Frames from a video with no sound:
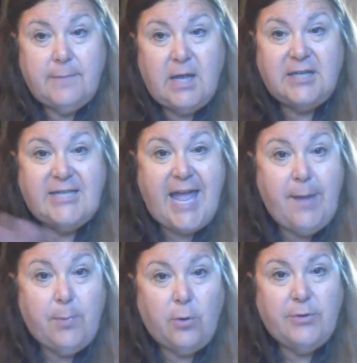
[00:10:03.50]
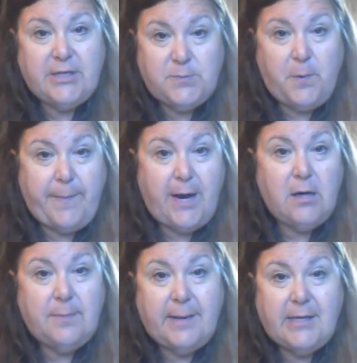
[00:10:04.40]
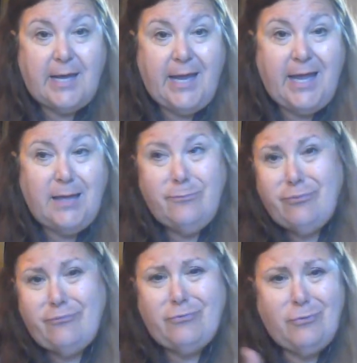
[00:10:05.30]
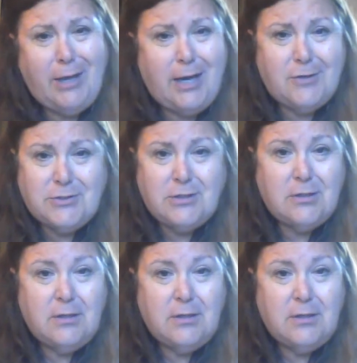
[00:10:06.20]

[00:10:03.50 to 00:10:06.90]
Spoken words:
A table that's prepared by Diane, who cares?